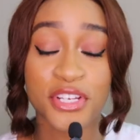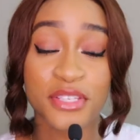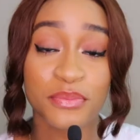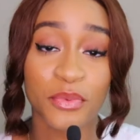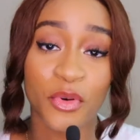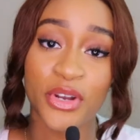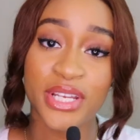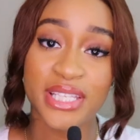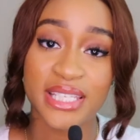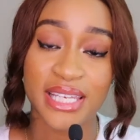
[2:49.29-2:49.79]

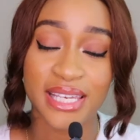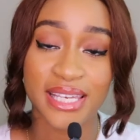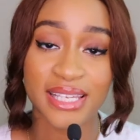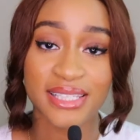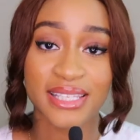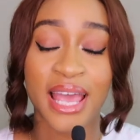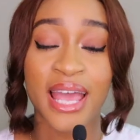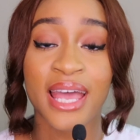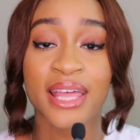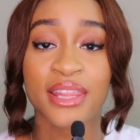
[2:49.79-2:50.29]
first point
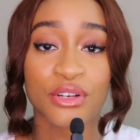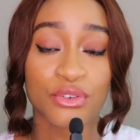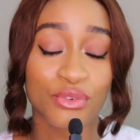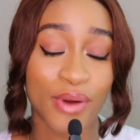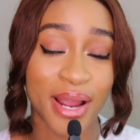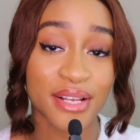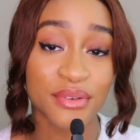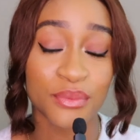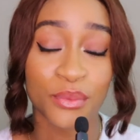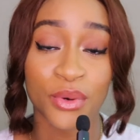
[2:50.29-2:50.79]
is the
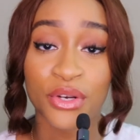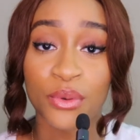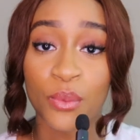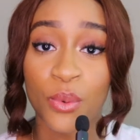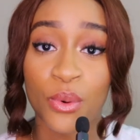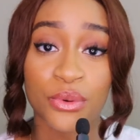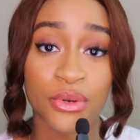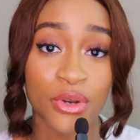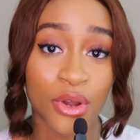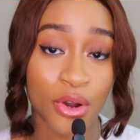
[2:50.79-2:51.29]
right one
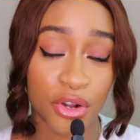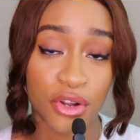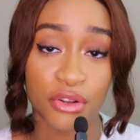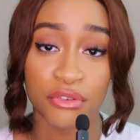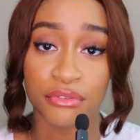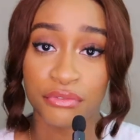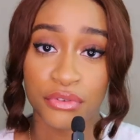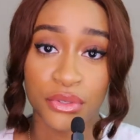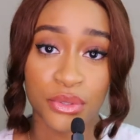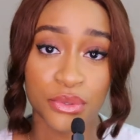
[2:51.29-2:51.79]
will not
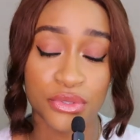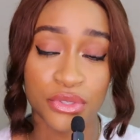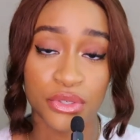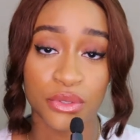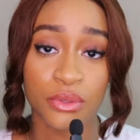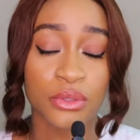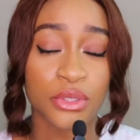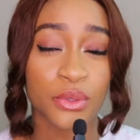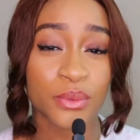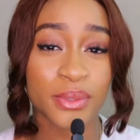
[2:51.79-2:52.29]

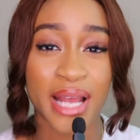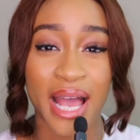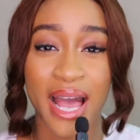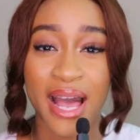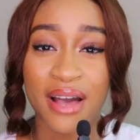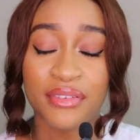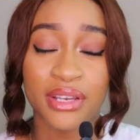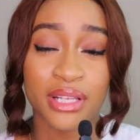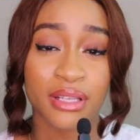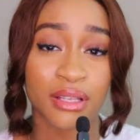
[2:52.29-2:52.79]
confuse you. You would
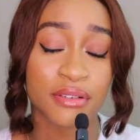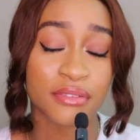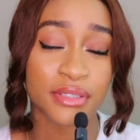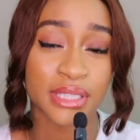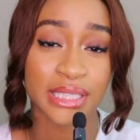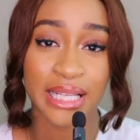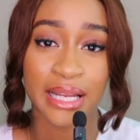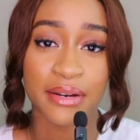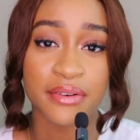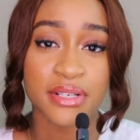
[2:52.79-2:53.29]
have a lot
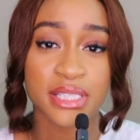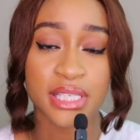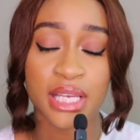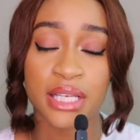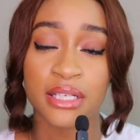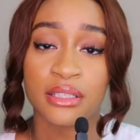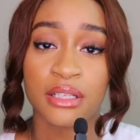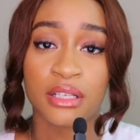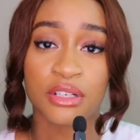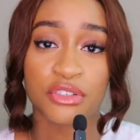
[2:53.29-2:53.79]
of
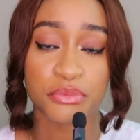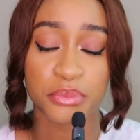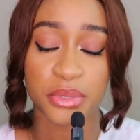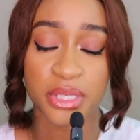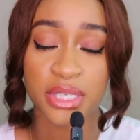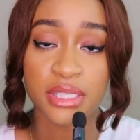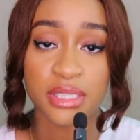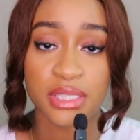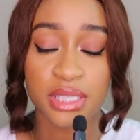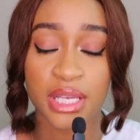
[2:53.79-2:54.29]
clarity and a lot of
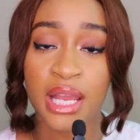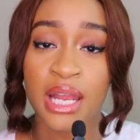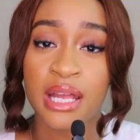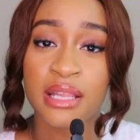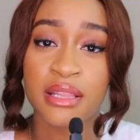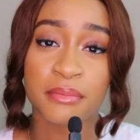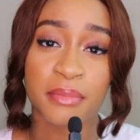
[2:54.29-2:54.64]
peace.